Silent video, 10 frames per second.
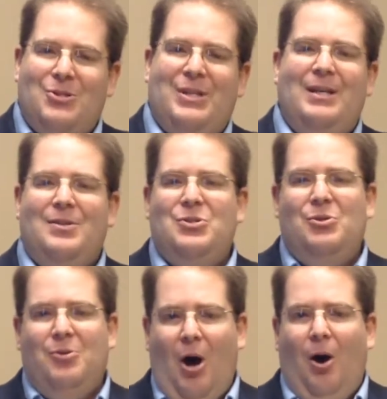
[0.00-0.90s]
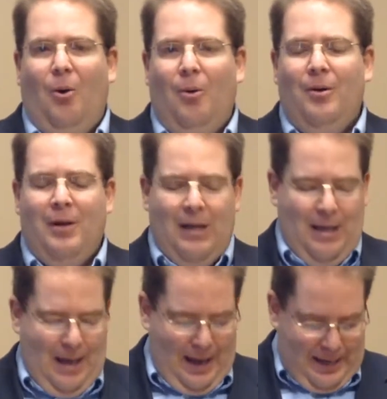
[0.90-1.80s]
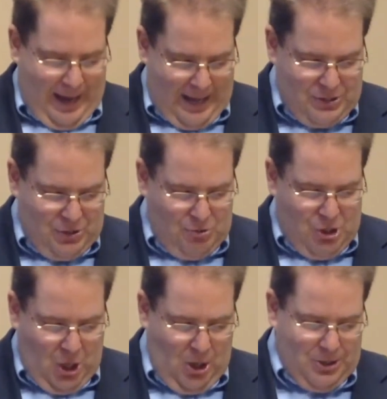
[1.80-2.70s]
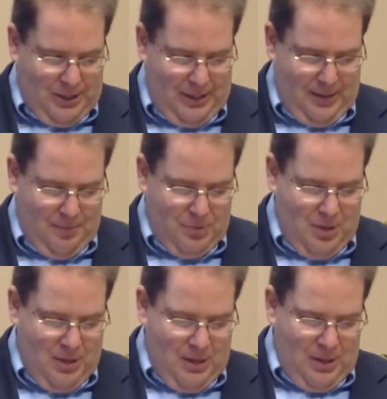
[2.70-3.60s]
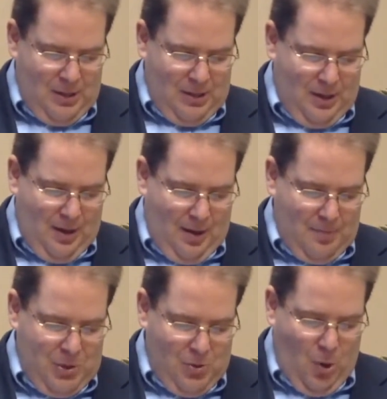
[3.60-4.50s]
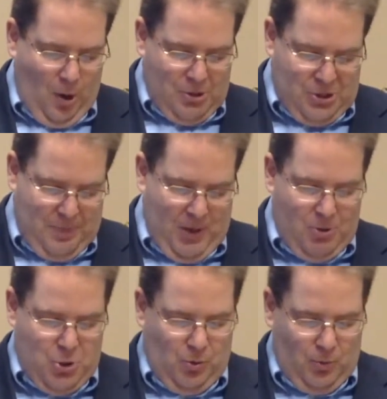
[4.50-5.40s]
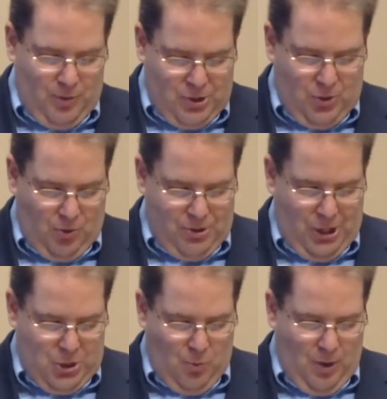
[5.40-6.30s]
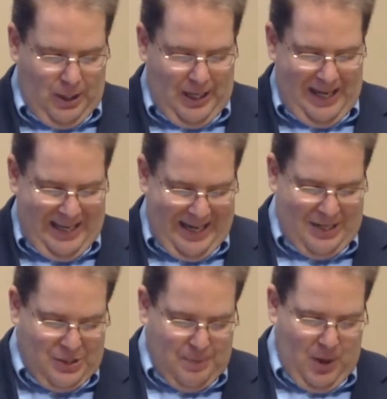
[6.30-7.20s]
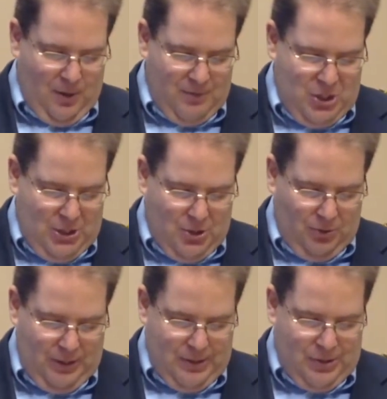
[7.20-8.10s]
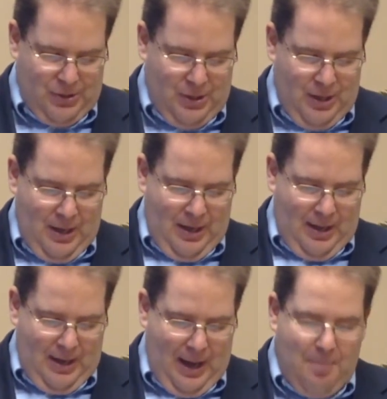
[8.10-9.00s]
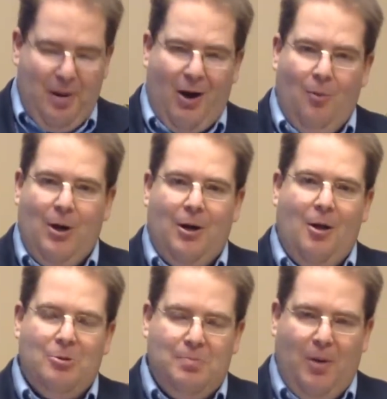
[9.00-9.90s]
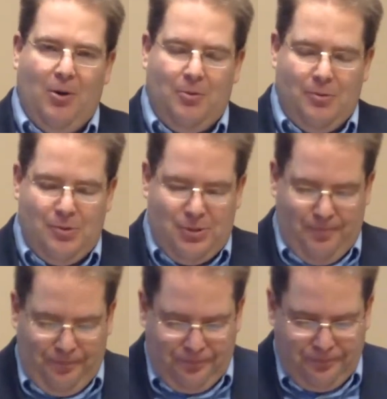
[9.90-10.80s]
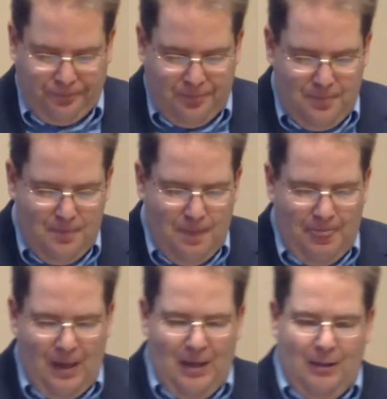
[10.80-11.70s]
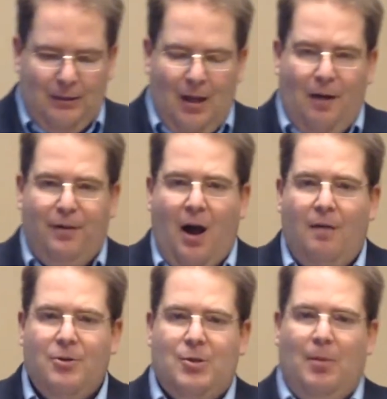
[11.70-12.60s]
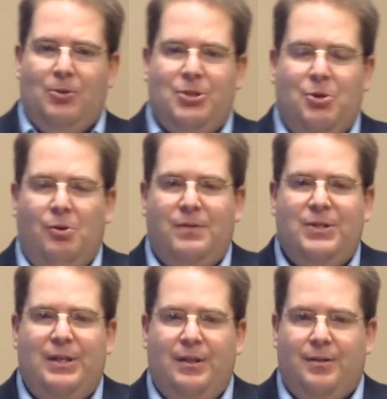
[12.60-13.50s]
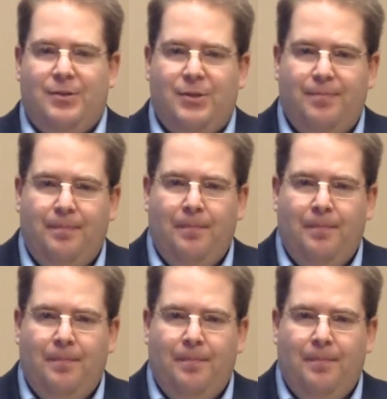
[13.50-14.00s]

sins, you go. And as you talk to him, um, you who are spiritual, restore such one in a spirit of gentleness and bear one another's burdens. Love covers a multitude of sins,